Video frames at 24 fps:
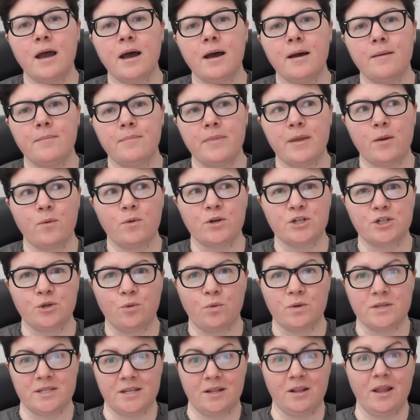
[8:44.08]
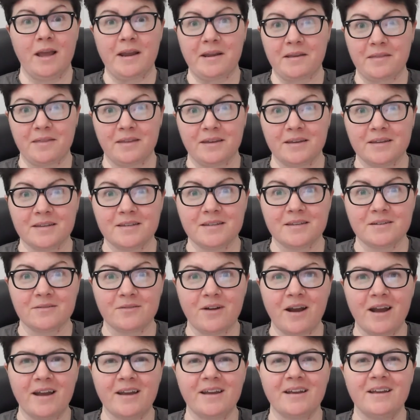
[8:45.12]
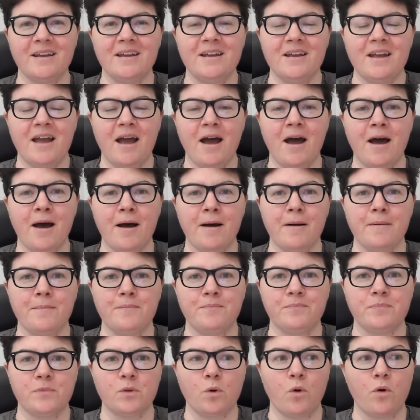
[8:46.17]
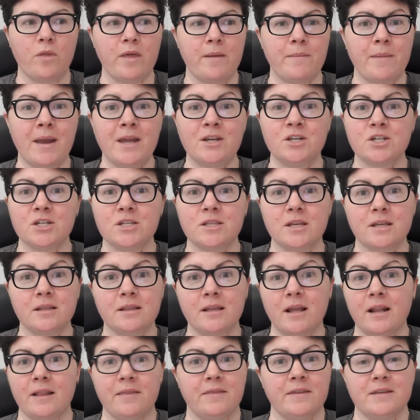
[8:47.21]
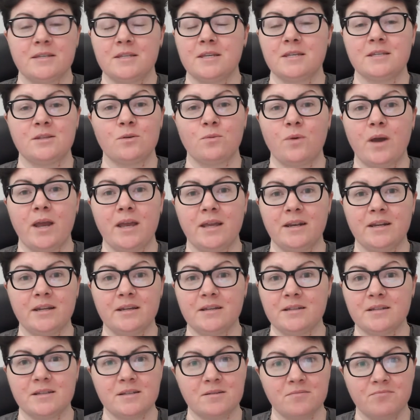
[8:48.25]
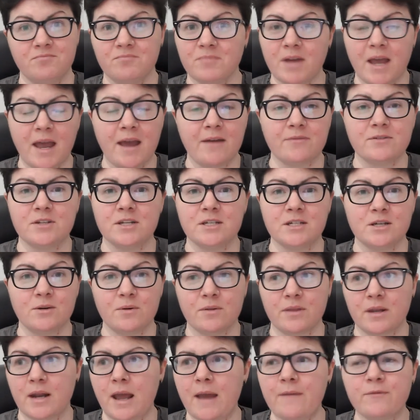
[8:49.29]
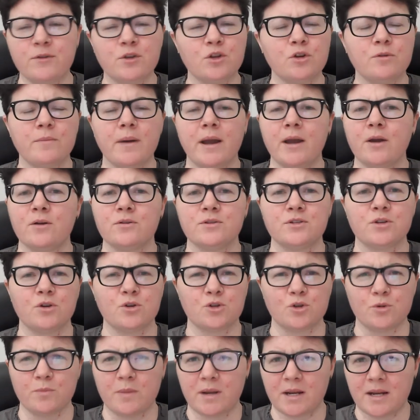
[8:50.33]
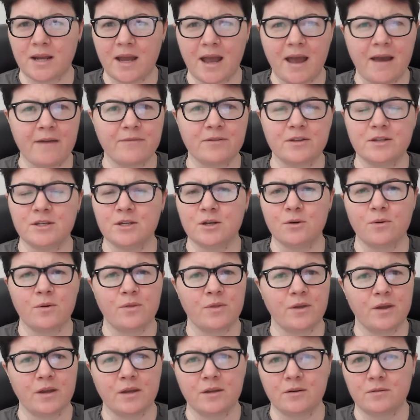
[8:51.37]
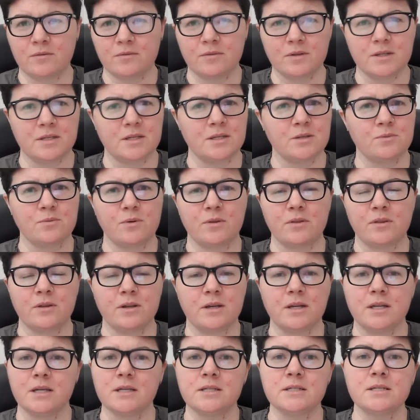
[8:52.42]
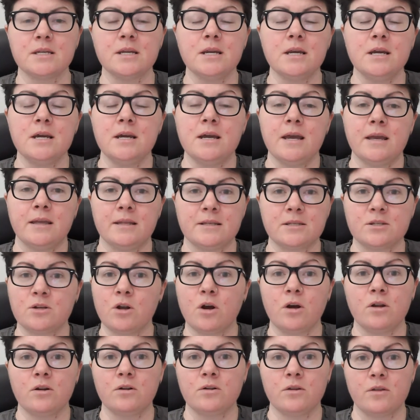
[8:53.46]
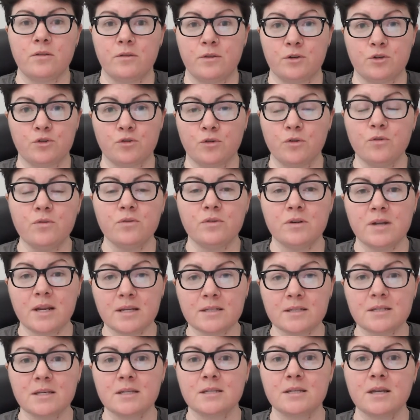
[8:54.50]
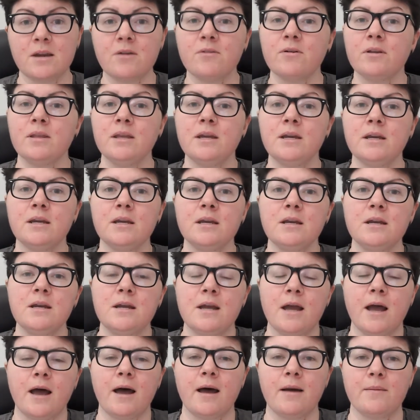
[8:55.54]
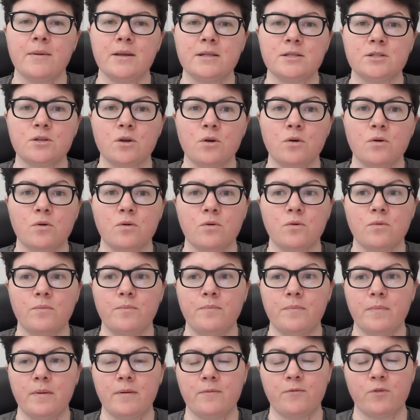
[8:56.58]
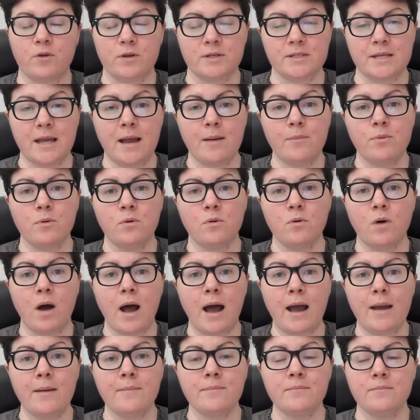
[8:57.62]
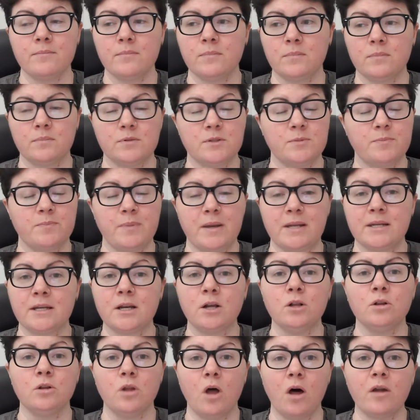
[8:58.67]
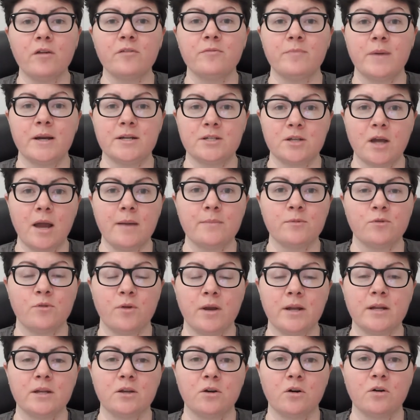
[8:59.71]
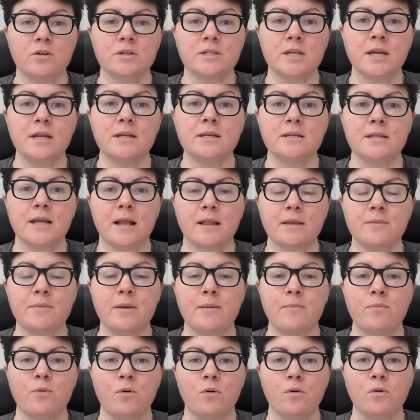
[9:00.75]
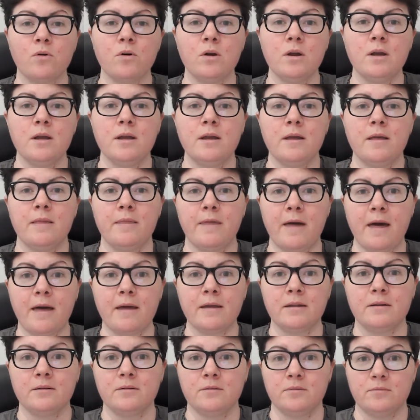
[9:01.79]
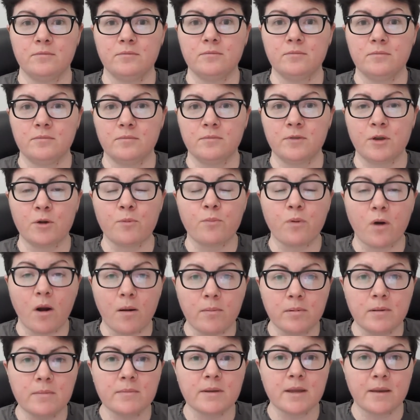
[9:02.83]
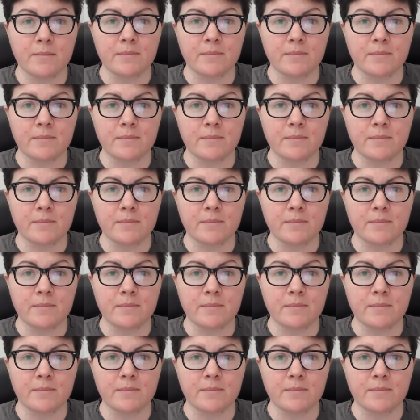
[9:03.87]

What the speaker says: they wish it wasn't like this, right? Or they may just think that this is the way it is. I have to deal with it. I have to do my own social media. I have to deal with it. This is what it is. It's not the truth necessarily. And so, for example, I'm spending a lot of my time creating content, telling people that their problem can be